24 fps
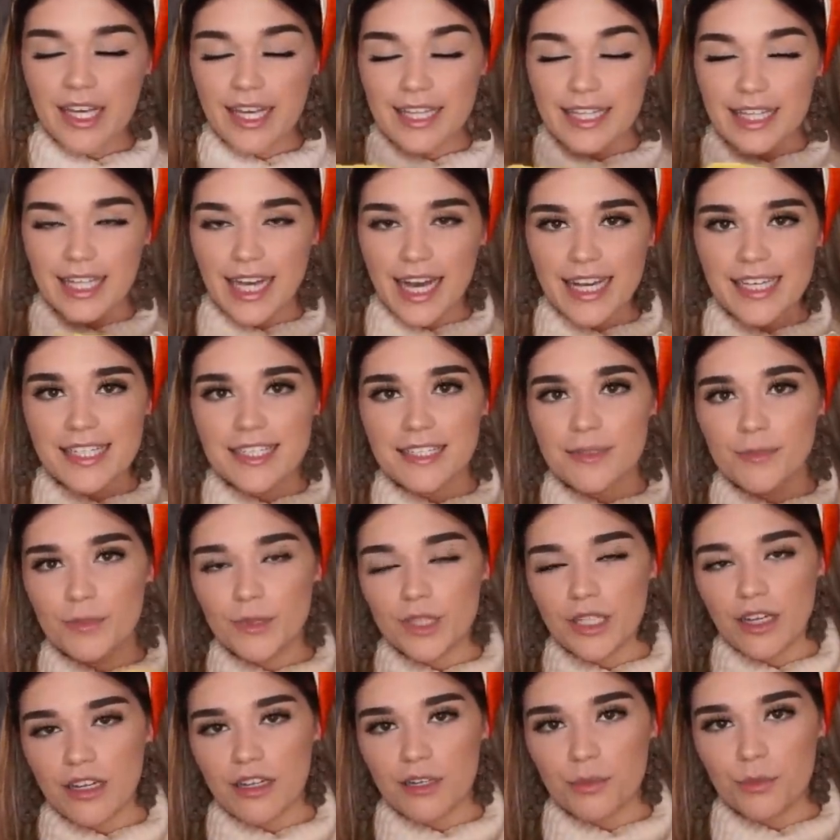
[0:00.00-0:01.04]
The items
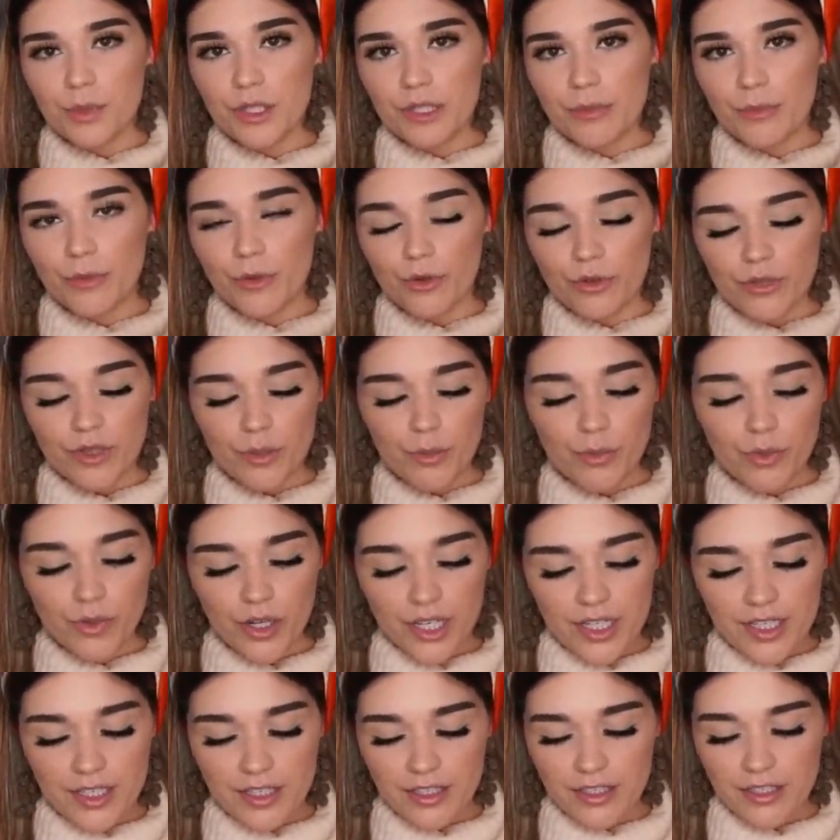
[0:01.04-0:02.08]
are a bit more on the
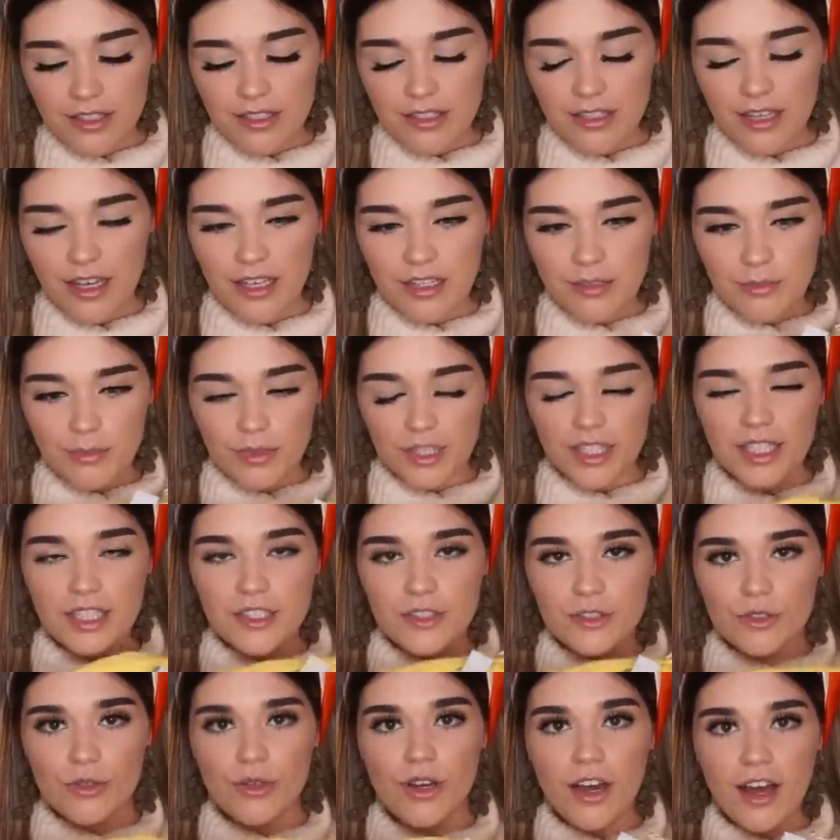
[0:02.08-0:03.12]
pricier side, but they
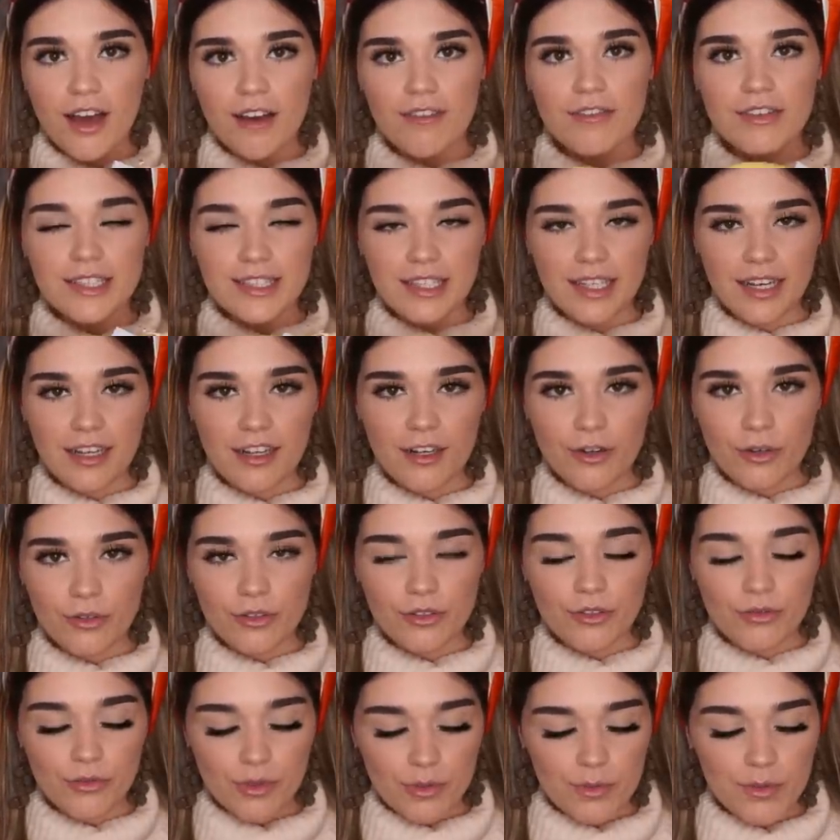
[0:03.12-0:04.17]
do have a sale on
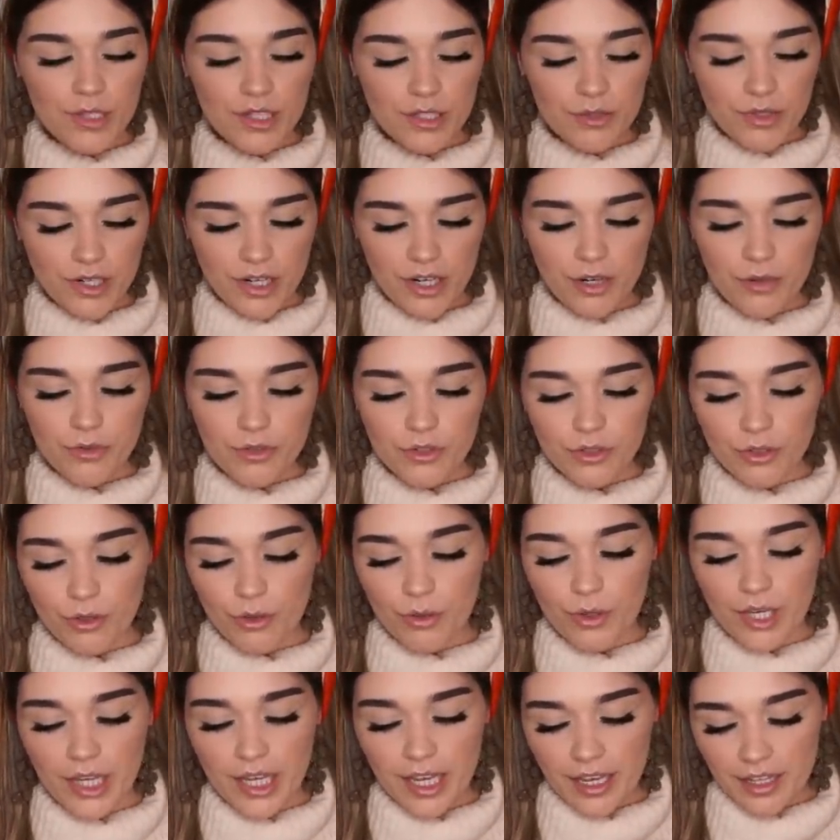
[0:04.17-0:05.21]
their website right now. So
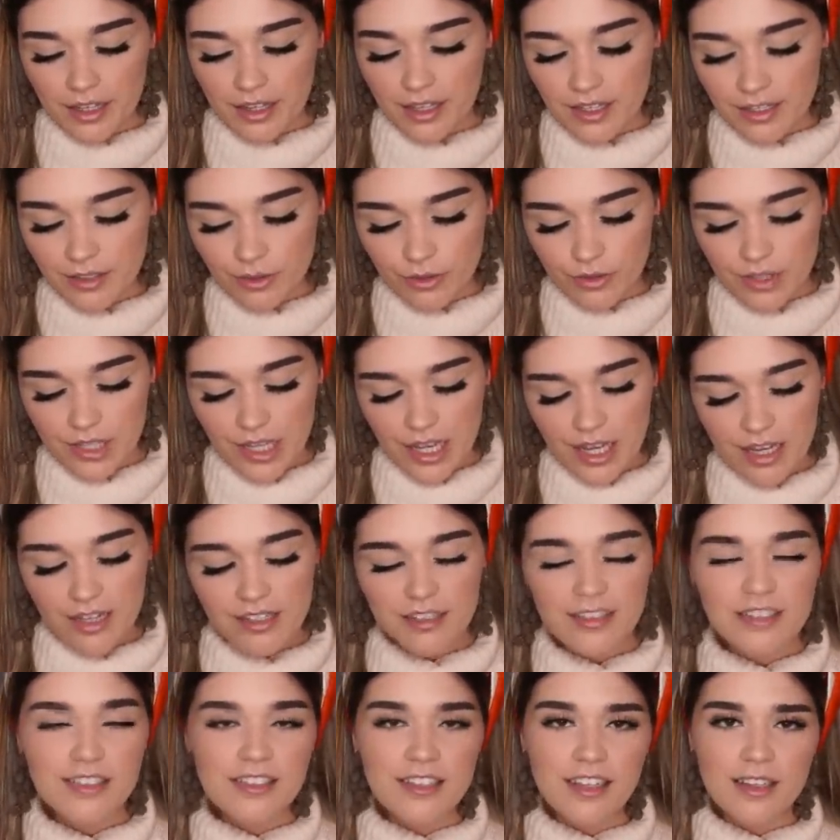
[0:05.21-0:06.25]
I got these on
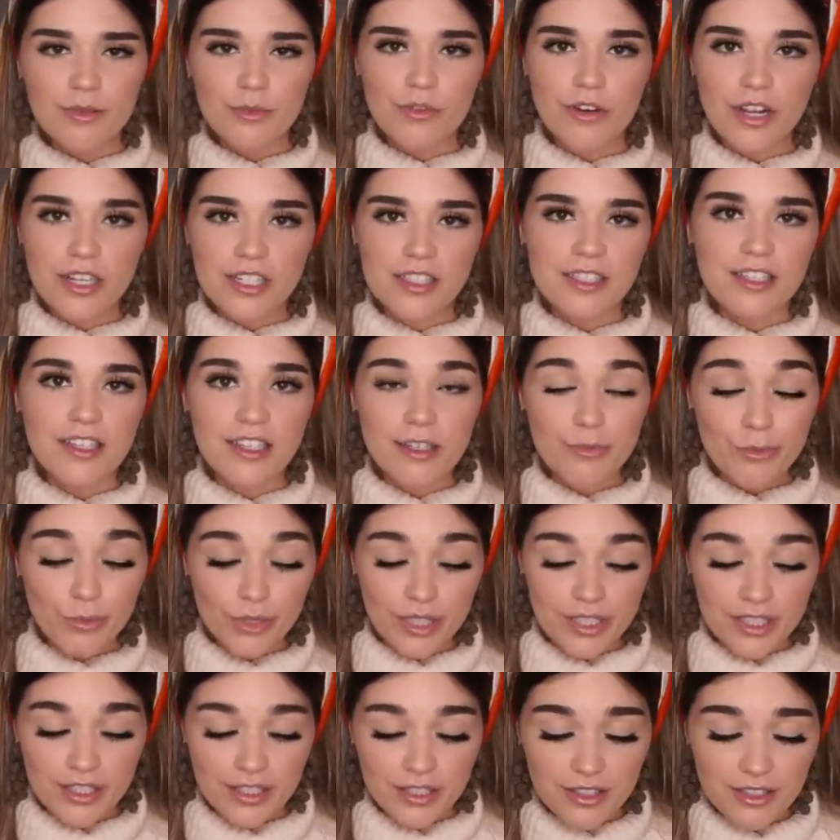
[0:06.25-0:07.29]
sale, still pricey,
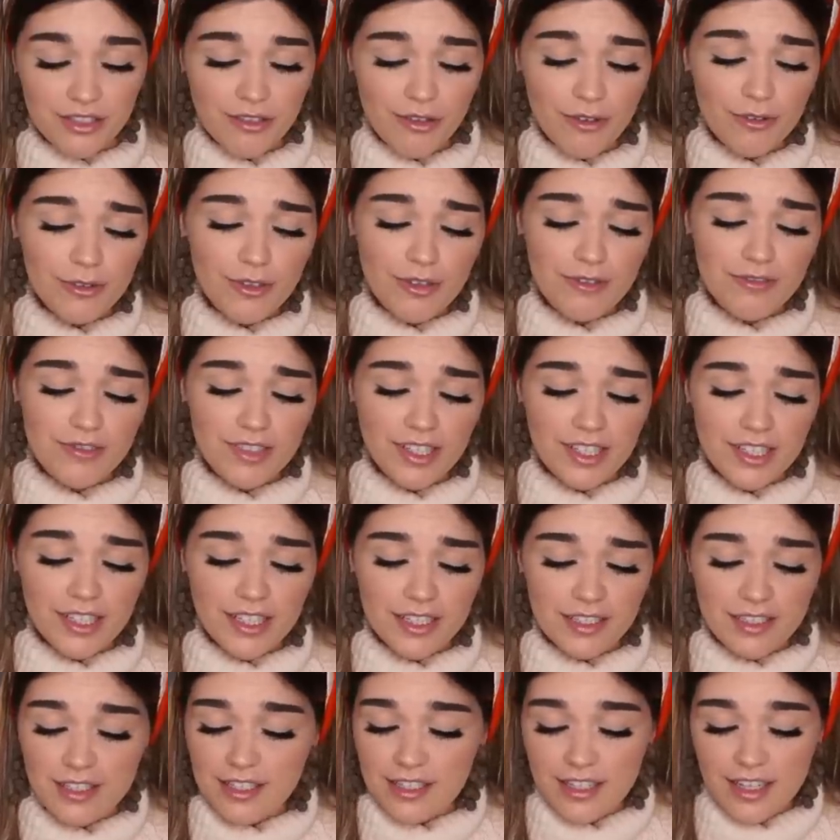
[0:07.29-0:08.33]
but so lovely
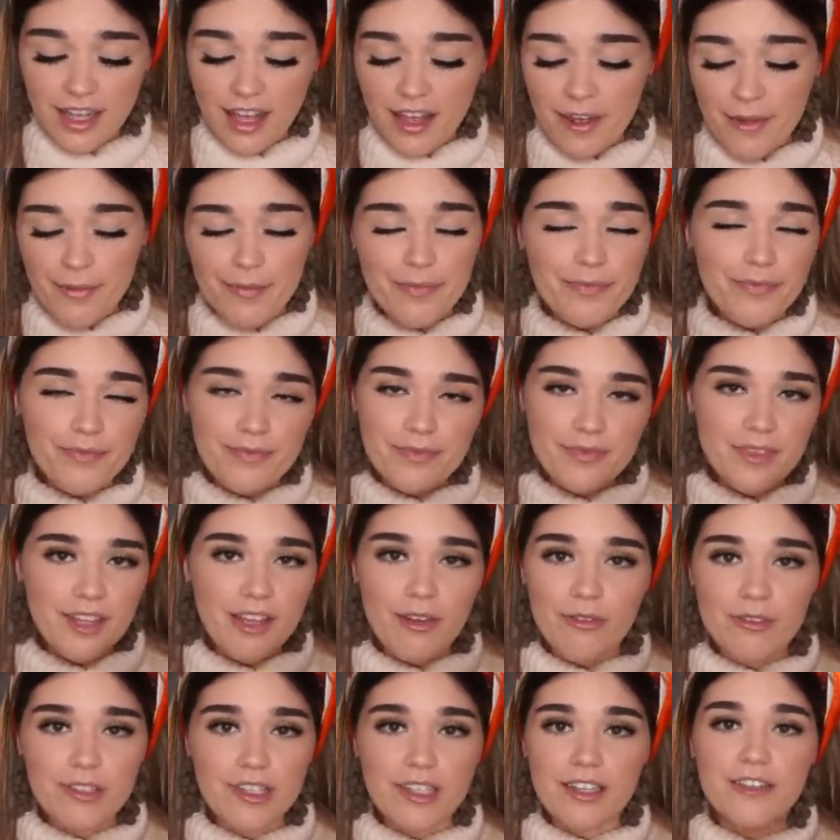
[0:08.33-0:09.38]
that
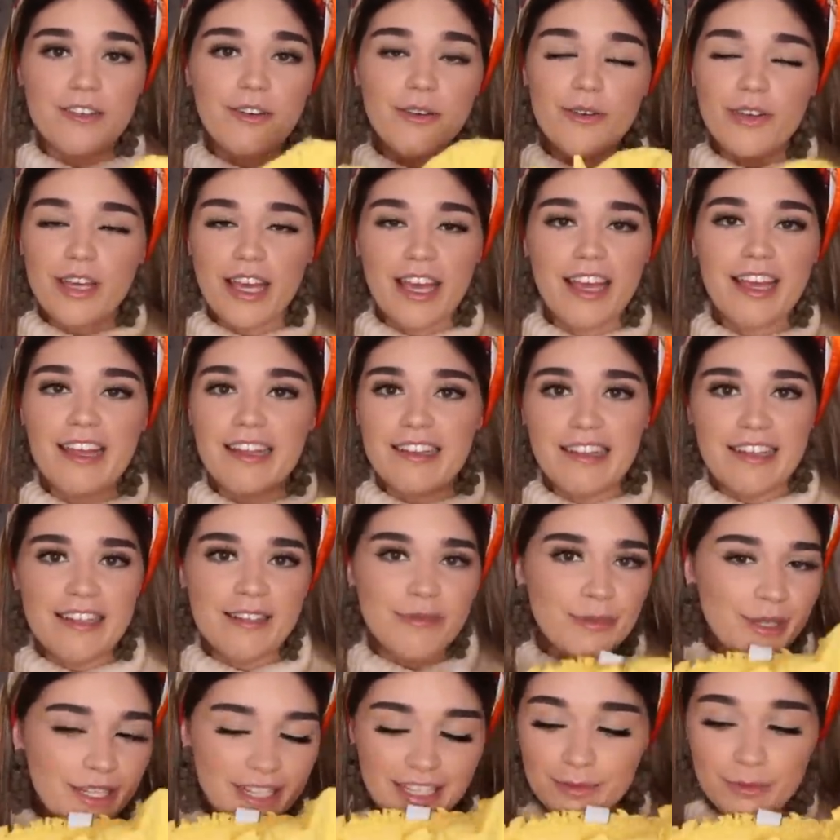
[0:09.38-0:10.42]
I was like, okay,
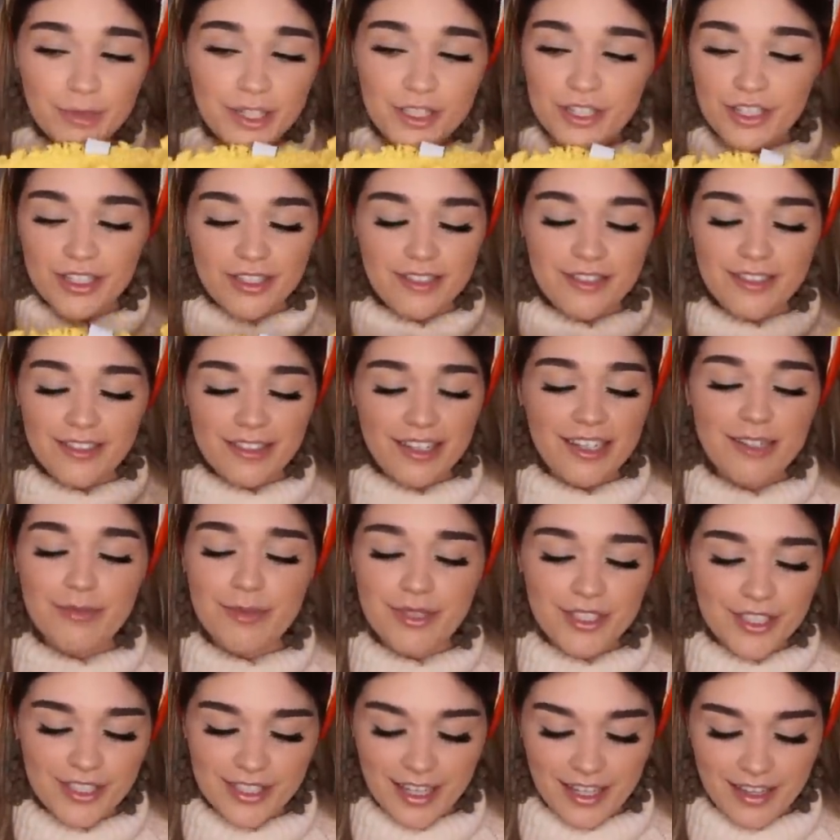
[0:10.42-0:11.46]
let me
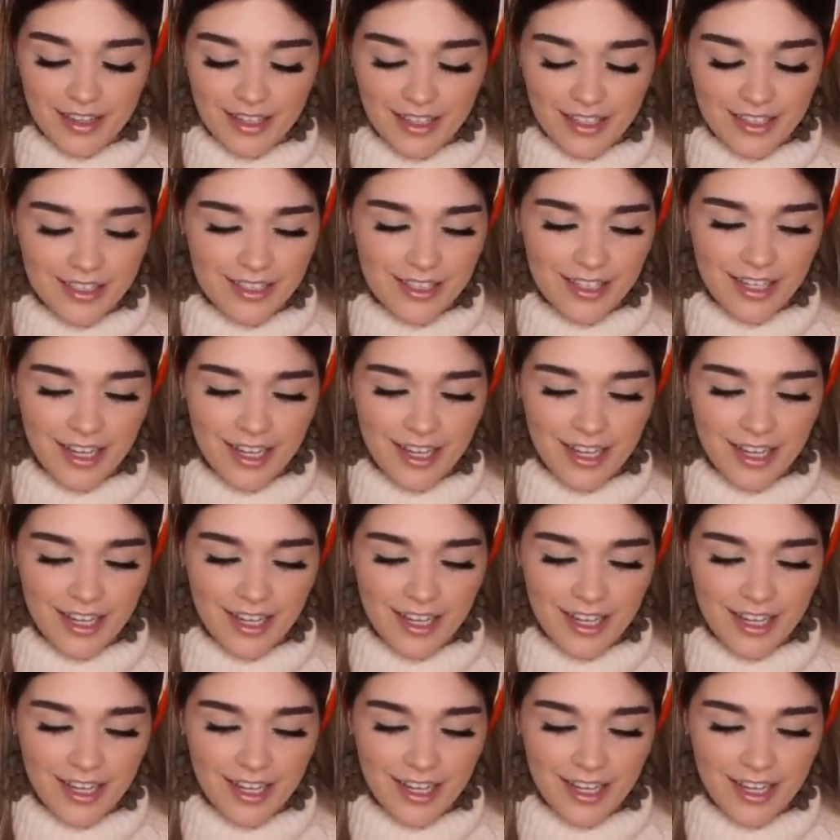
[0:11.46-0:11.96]
just get these.